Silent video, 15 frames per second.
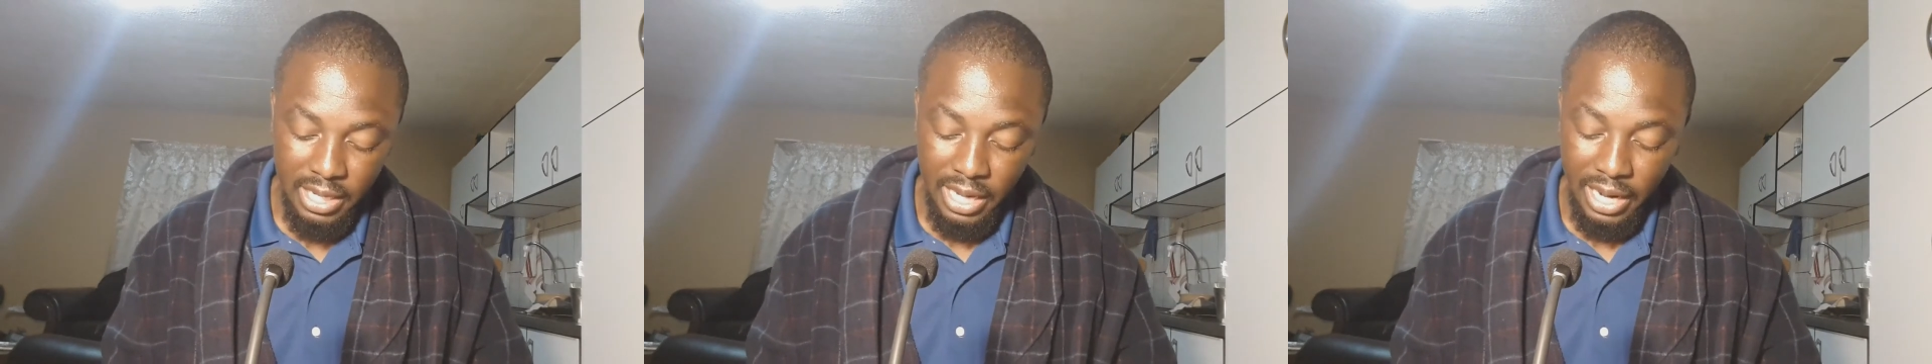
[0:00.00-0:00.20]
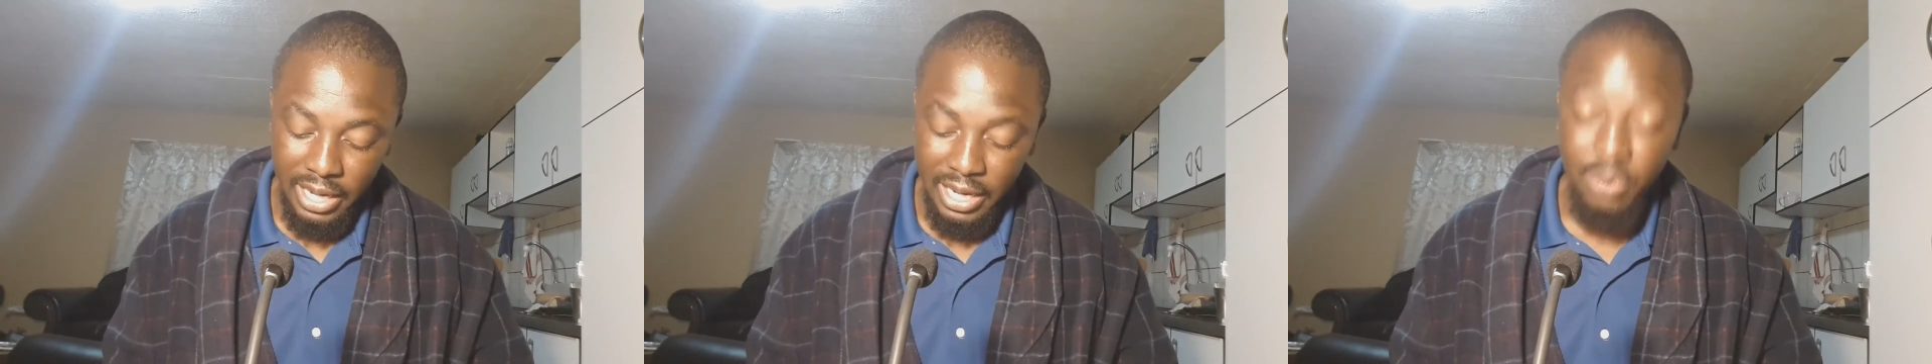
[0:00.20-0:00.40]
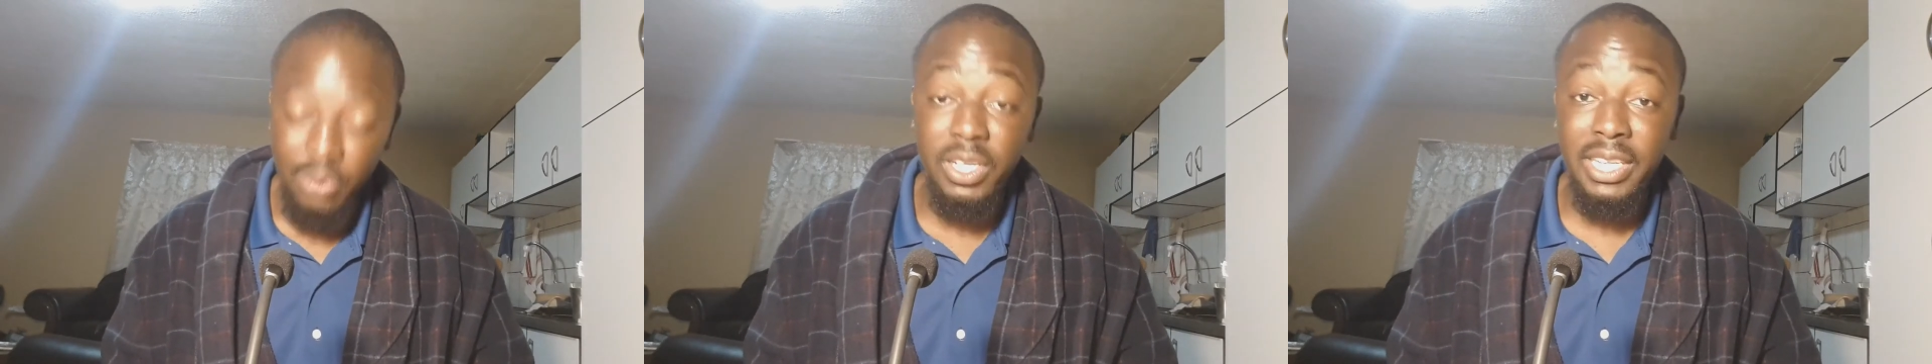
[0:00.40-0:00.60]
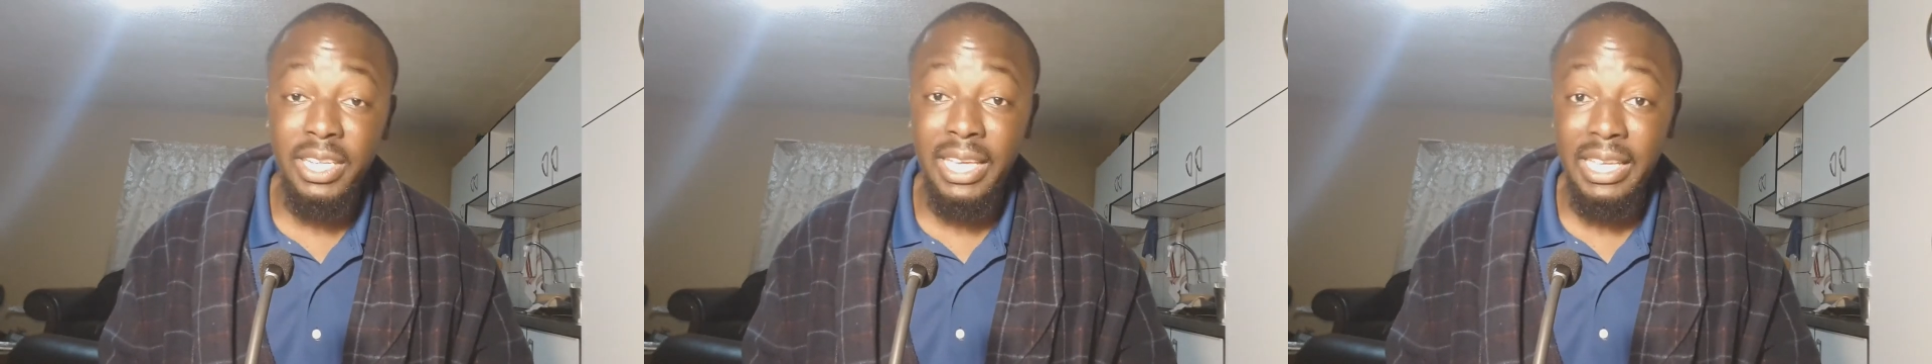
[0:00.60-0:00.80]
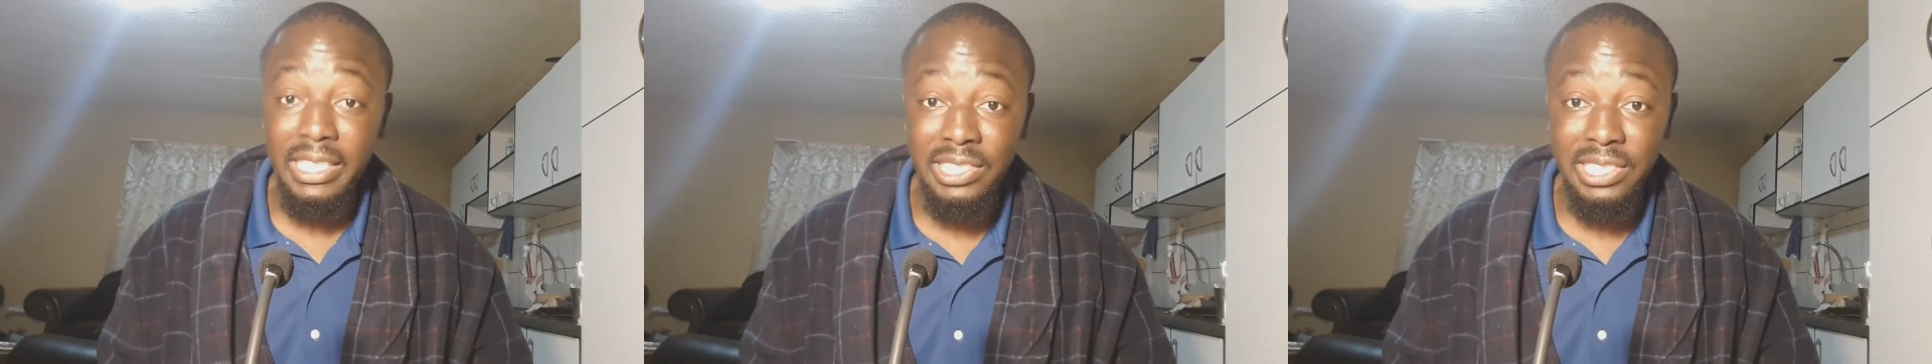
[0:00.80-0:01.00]
900
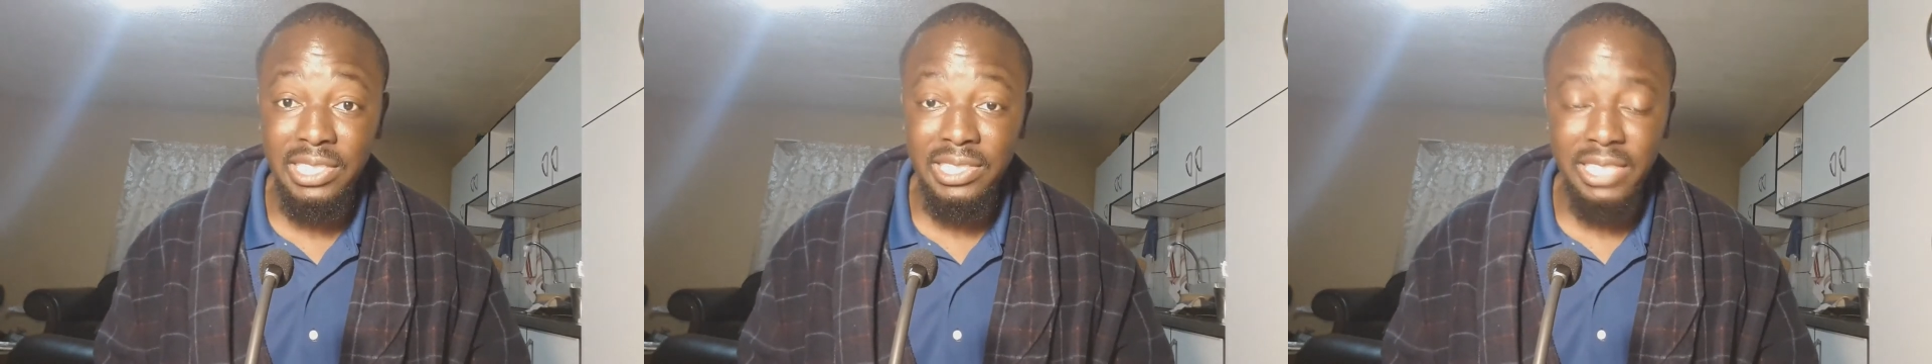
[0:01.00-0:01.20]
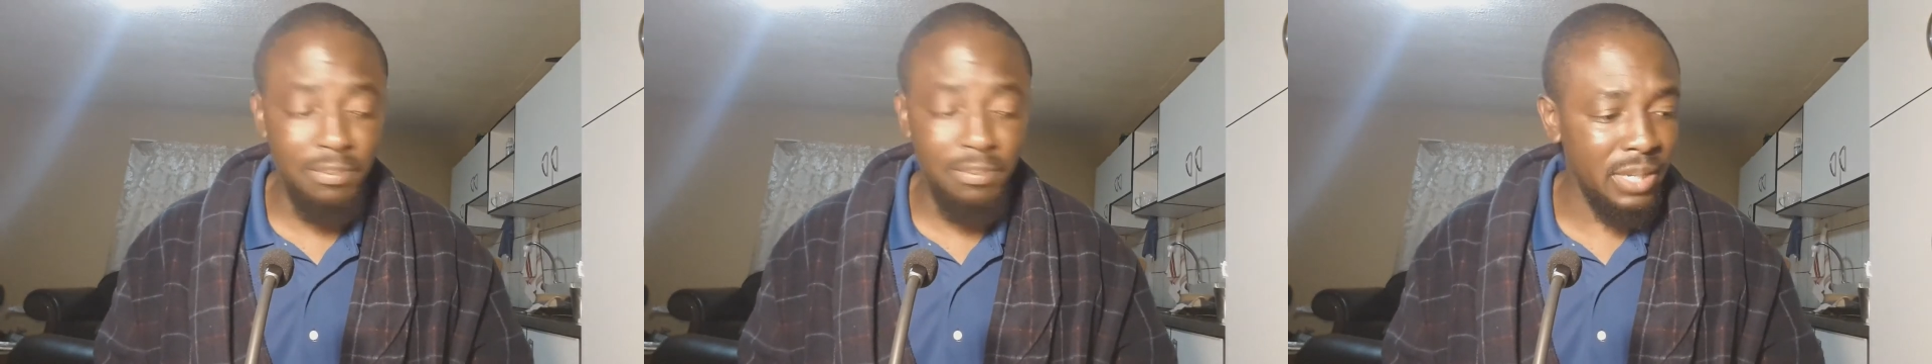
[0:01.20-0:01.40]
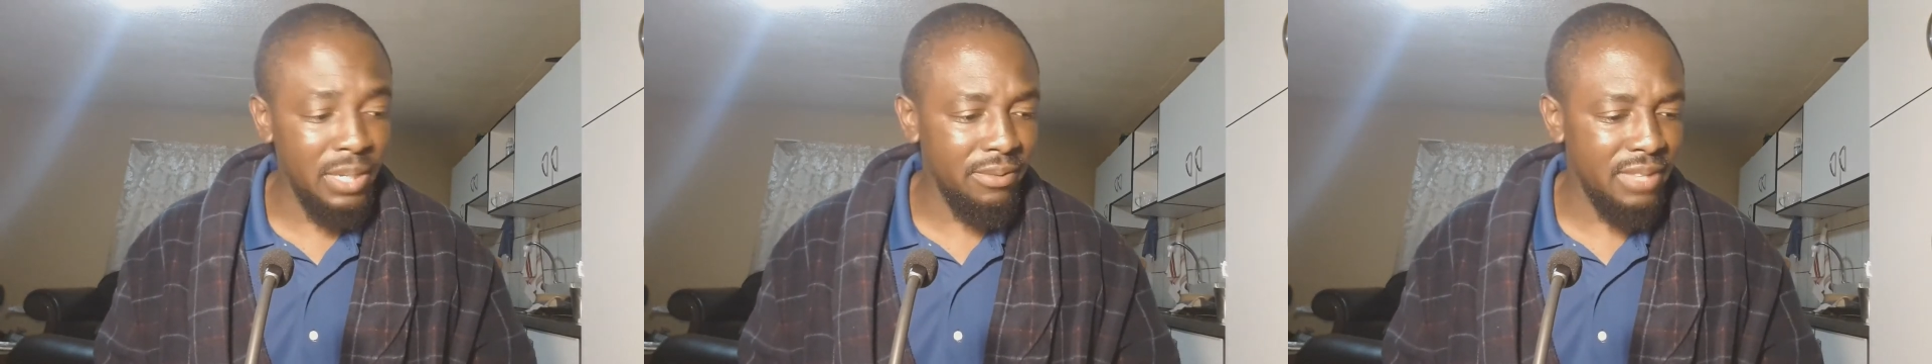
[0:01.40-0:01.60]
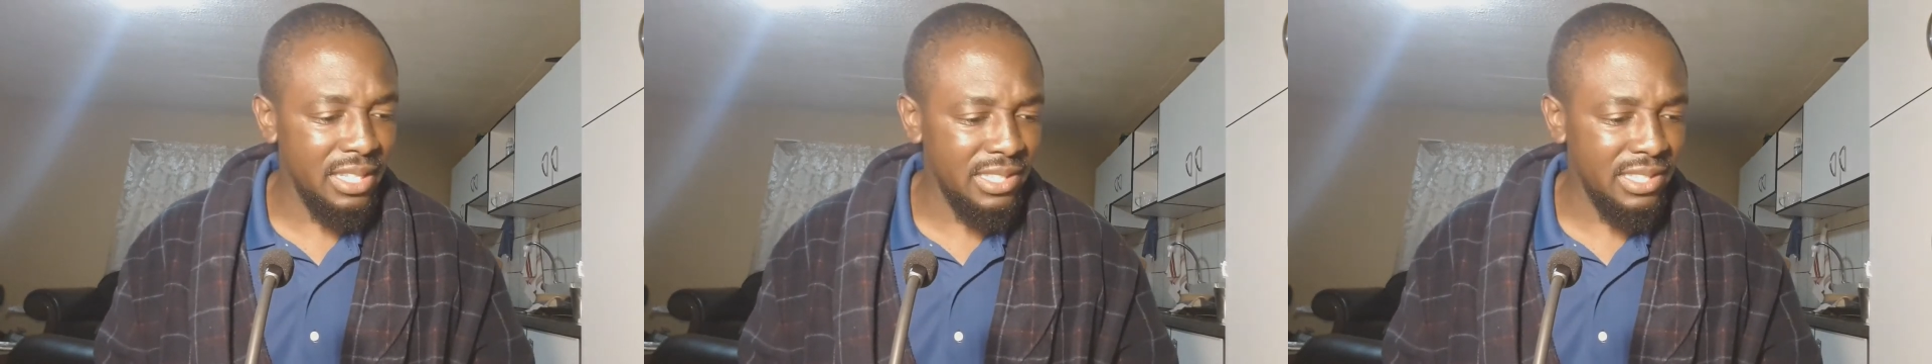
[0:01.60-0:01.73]
kgs. I believe